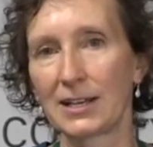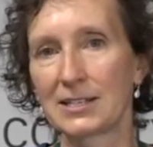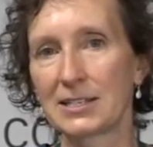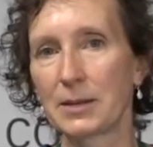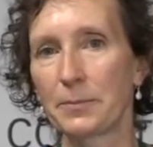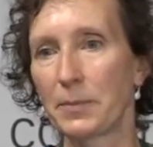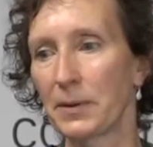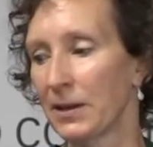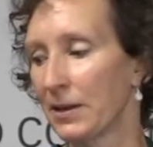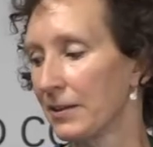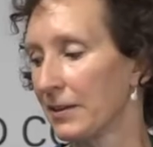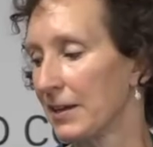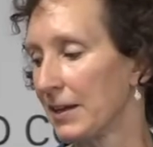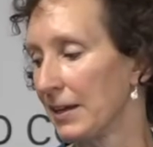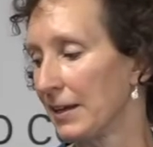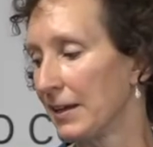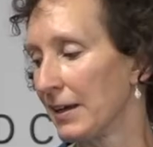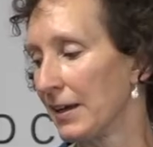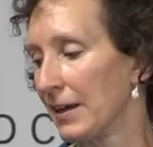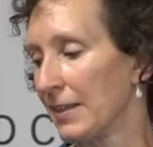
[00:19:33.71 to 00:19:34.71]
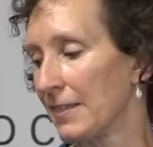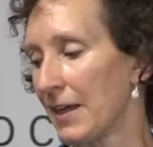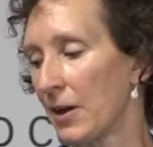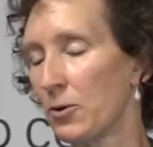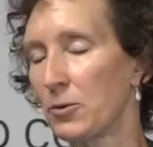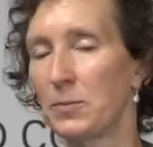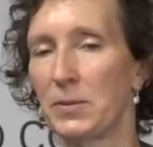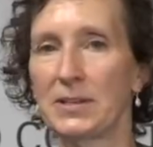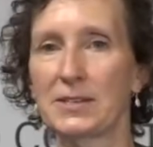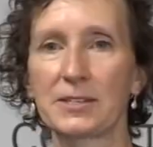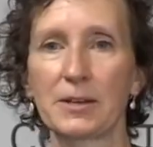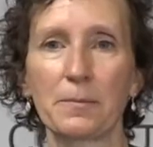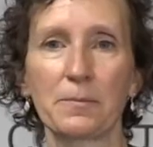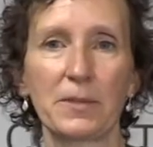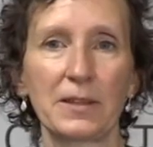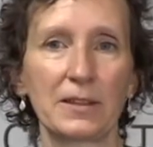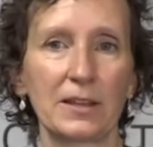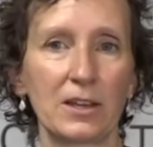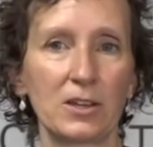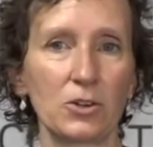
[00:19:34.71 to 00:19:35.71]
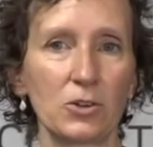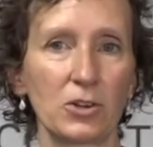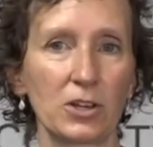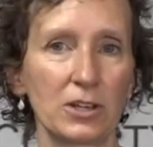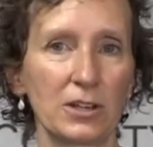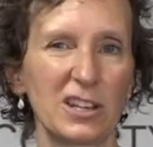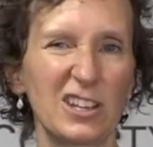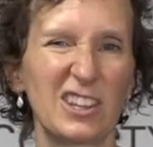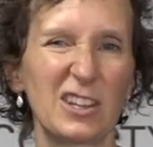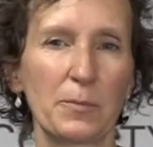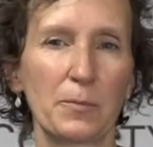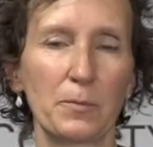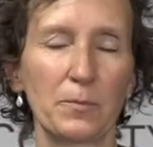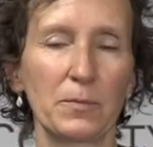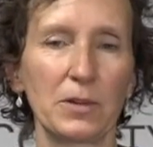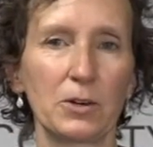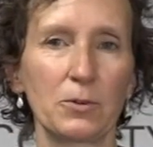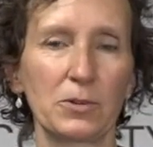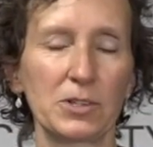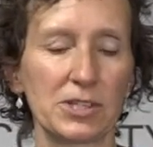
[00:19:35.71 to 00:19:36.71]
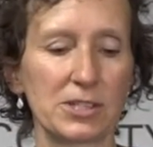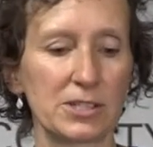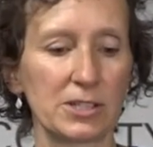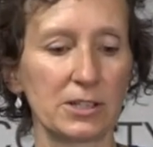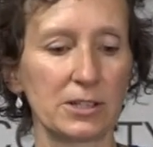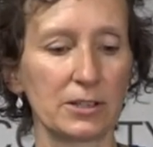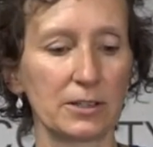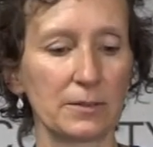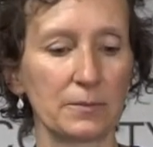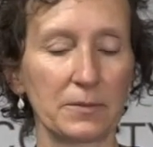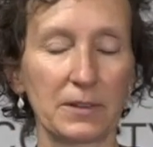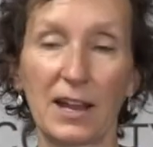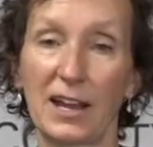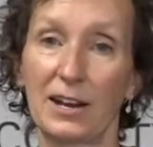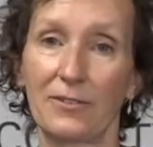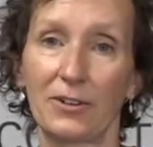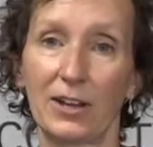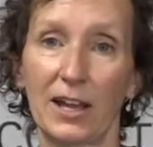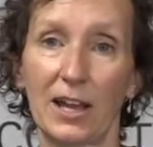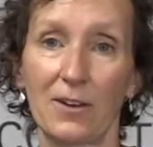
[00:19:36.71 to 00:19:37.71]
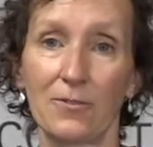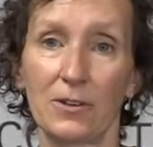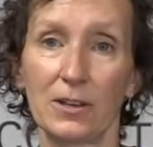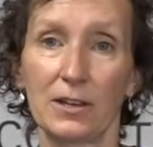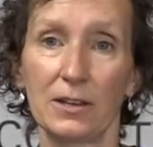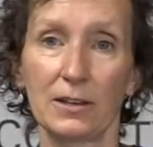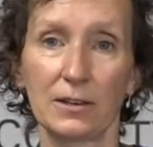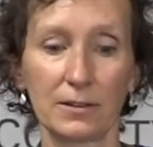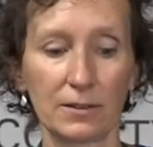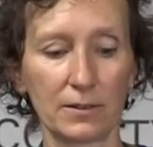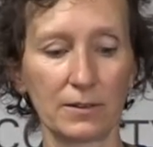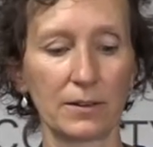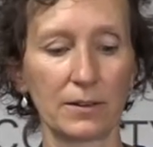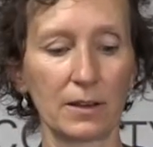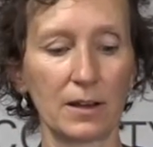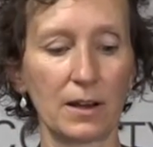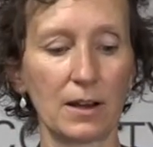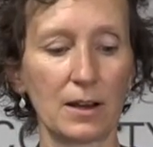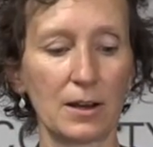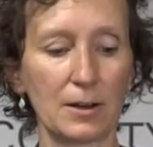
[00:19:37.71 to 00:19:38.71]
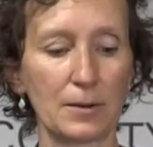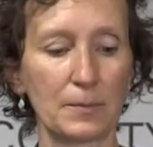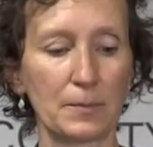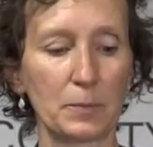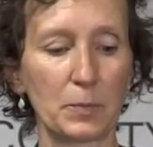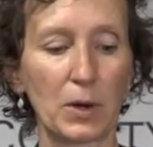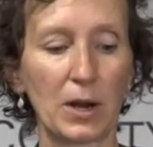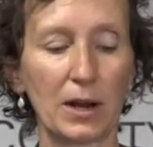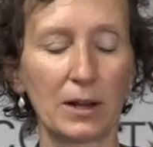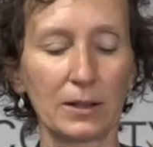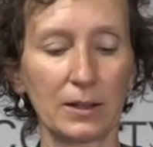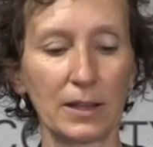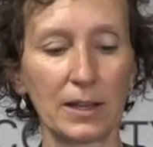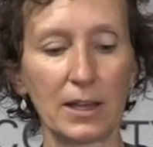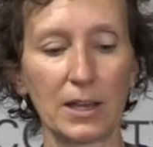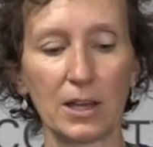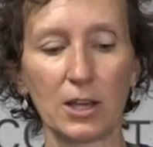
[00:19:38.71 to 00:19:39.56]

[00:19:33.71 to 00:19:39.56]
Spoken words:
Typically, that would be something that you can, it was still kind of a heavy ball.